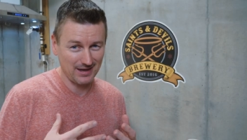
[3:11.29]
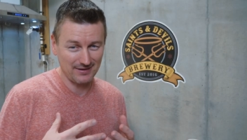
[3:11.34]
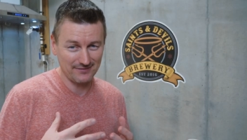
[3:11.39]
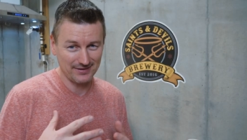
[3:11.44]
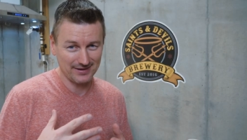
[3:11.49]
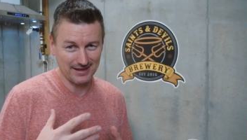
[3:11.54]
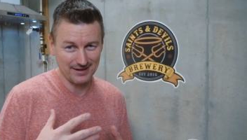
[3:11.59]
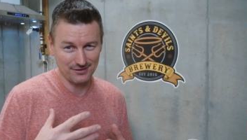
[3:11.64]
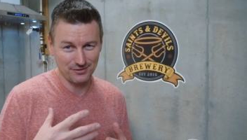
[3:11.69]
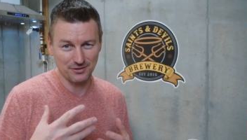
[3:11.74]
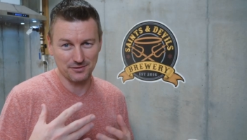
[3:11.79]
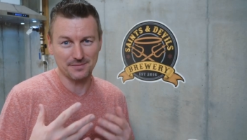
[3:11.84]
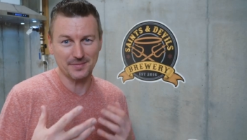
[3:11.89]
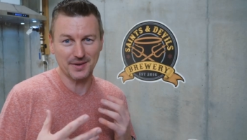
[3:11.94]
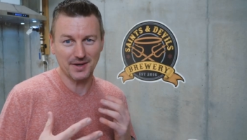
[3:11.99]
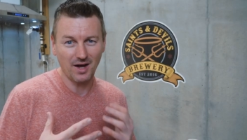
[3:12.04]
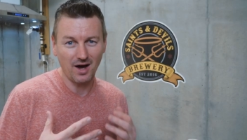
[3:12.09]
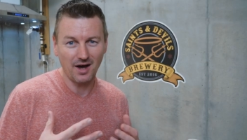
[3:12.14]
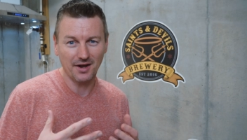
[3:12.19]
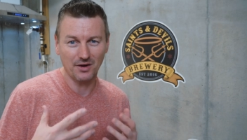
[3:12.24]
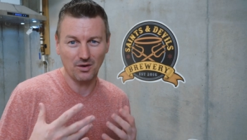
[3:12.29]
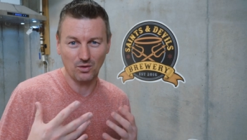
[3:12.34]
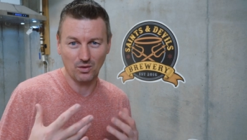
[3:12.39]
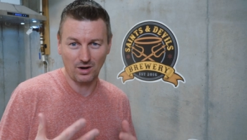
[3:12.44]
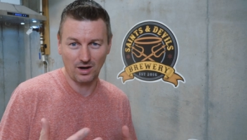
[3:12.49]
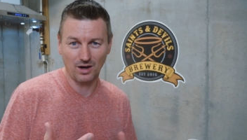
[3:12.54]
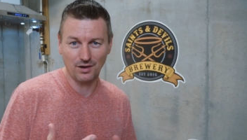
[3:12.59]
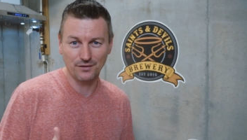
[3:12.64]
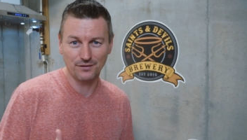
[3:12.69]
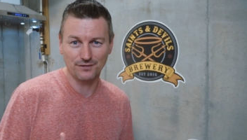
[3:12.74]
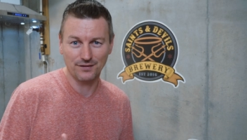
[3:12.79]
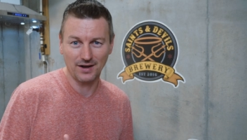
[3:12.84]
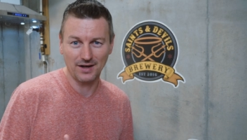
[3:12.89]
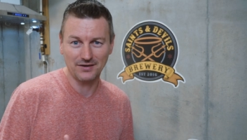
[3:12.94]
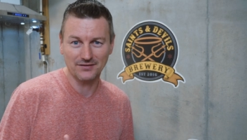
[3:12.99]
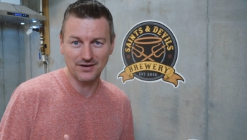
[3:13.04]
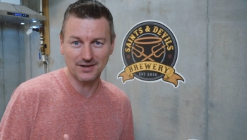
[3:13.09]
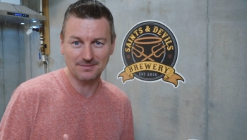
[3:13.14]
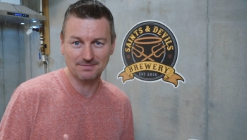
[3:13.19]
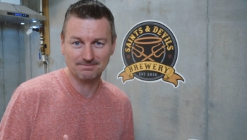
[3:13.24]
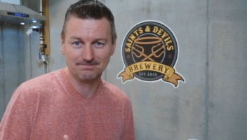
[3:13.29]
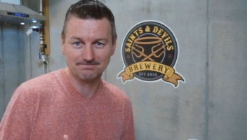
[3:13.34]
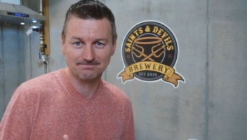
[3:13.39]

giving that sort of banana or clove flavour.